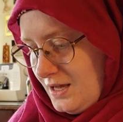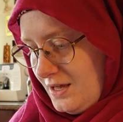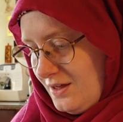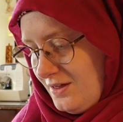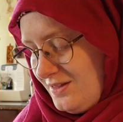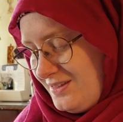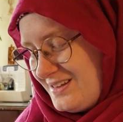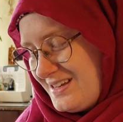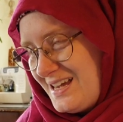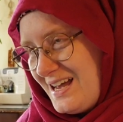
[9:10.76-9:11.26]

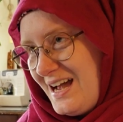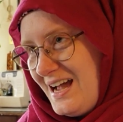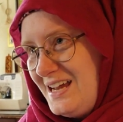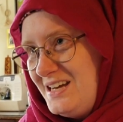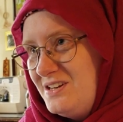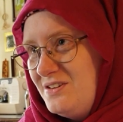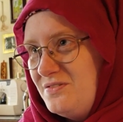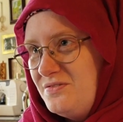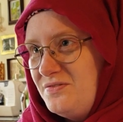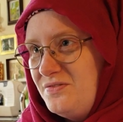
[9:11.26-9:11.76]
it
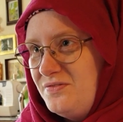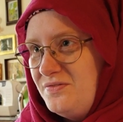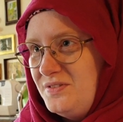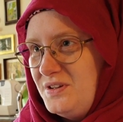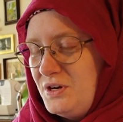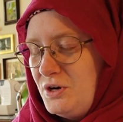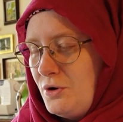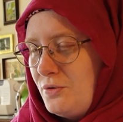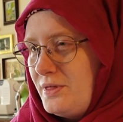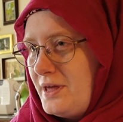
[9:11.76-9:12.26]
kind of,
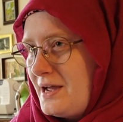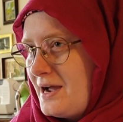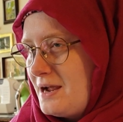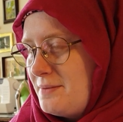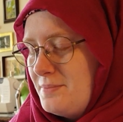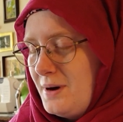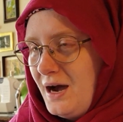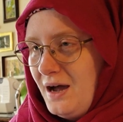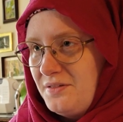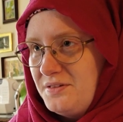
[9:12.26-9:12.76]
they
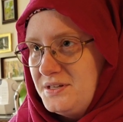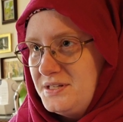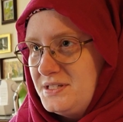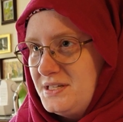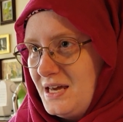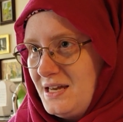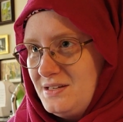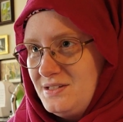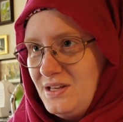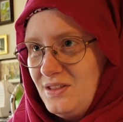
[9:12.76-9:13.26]

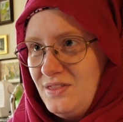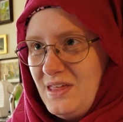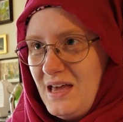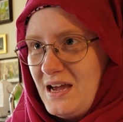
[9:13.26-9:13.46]
hypothesize